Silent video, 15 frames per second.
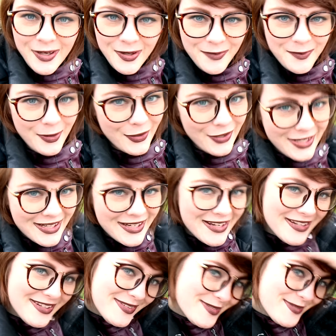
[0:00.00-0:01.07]
Good morning
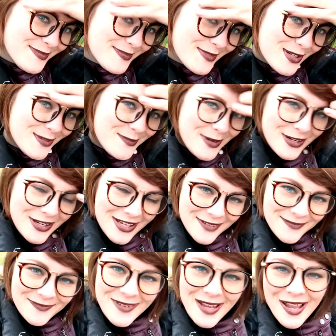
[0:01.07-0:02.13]
guys, good
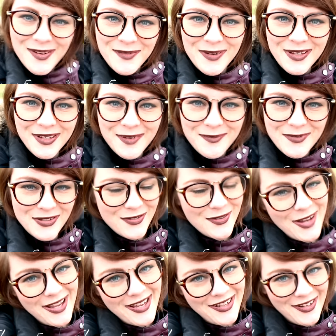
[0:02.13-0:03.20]
morning and welcome to
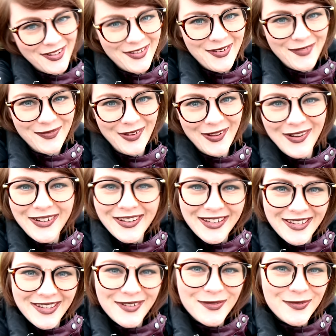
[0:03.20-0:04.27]
another vlog
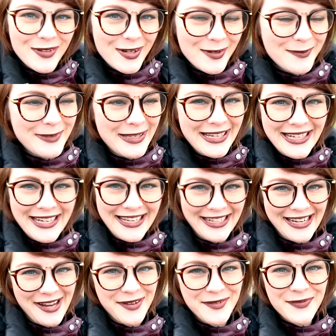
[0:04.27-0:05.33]
here from Lingling
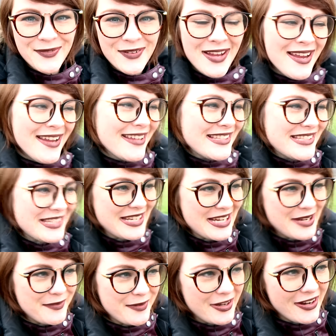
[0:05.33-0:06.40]
Life.
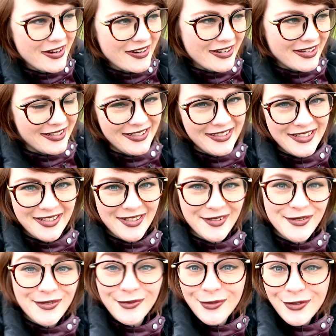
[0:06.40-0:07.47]
Today we are in uh,
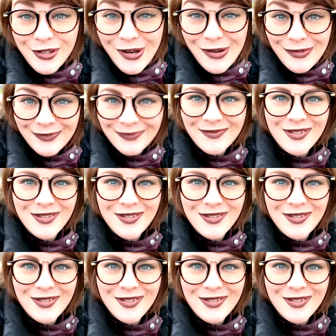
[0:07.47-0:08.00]
Suzhou.